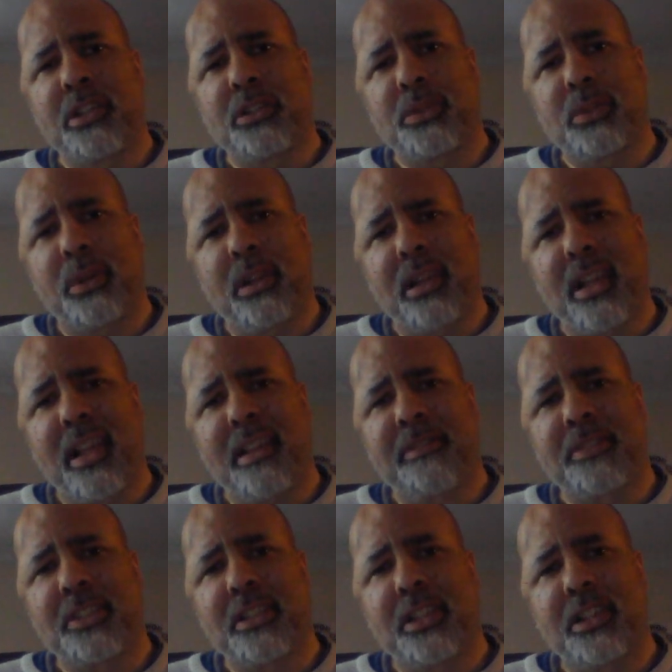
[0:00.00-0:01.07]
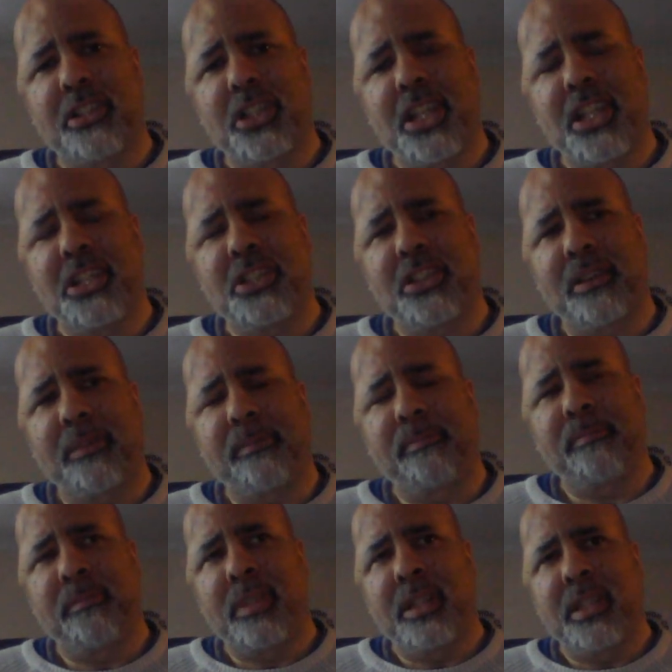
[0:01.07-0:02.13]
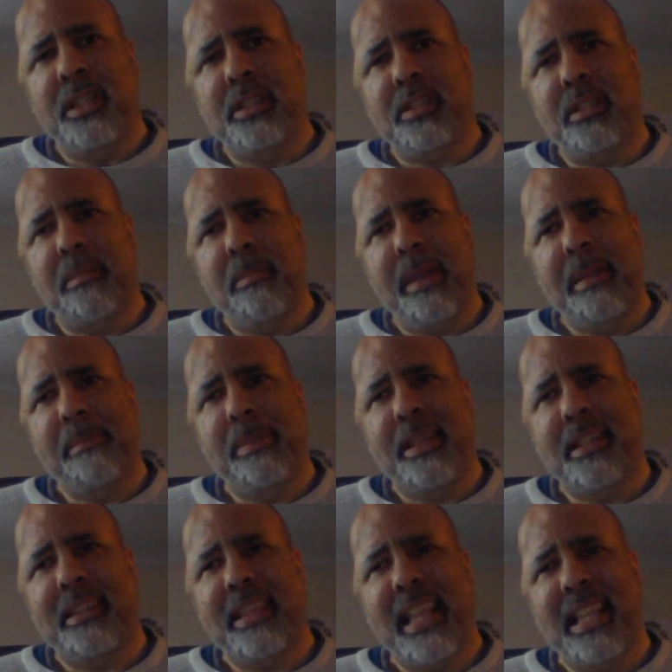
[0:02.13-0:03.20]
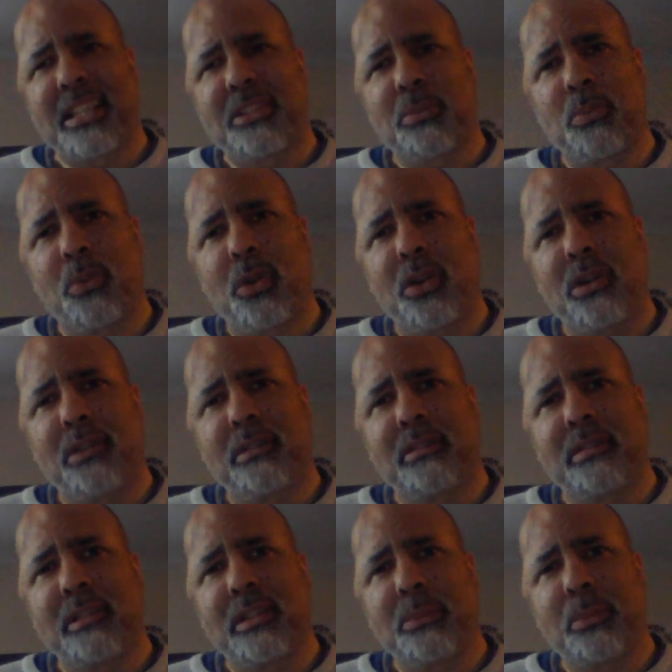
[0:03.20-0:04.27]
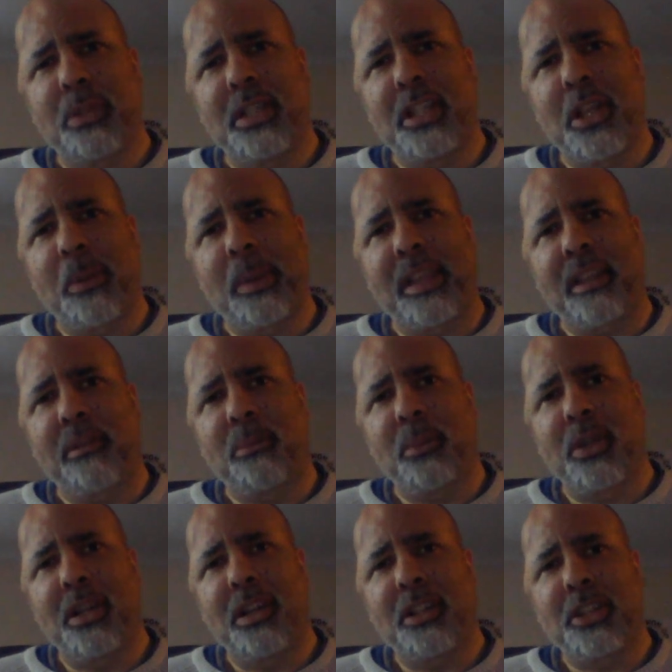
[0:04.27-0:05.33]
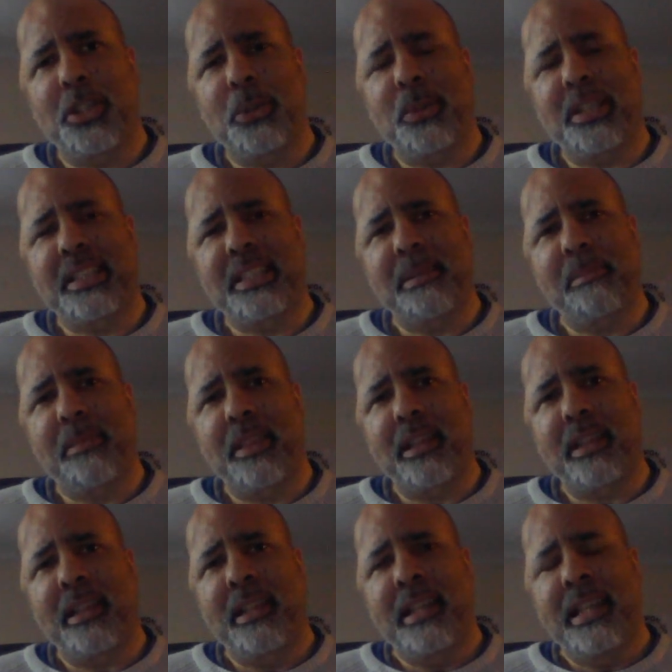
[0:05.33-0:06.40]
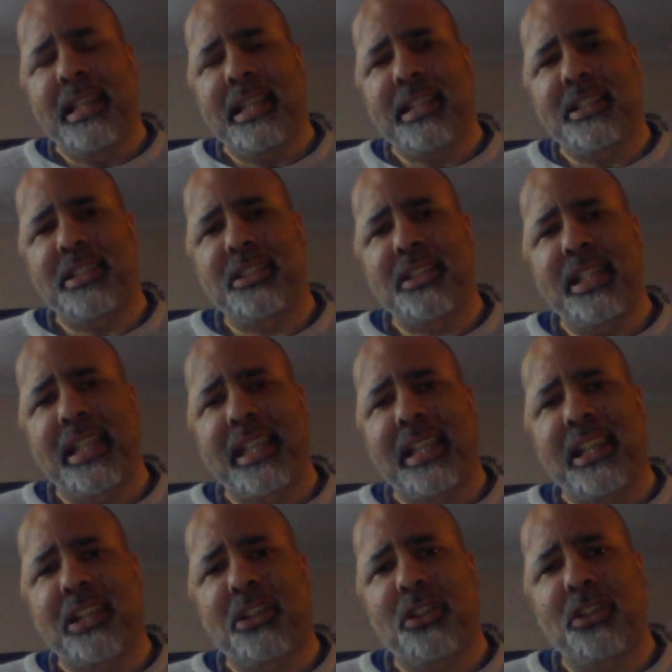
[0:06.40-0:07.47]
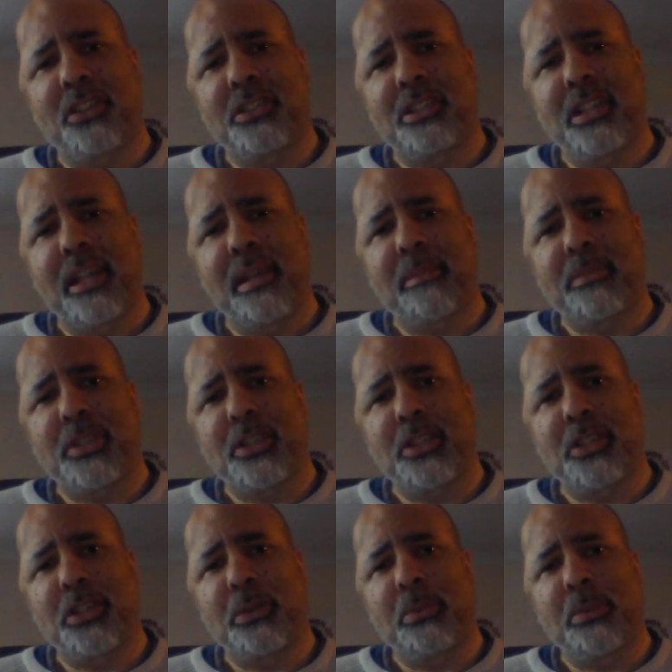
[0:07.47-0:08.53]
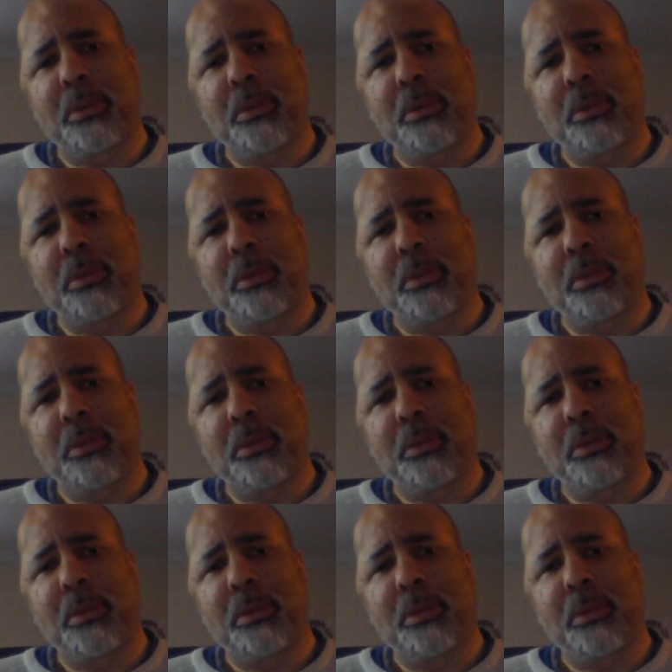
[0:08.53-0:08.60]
So our lives are changing. So maybe that's what we're doing. We are doing something. It's just taking a long time to do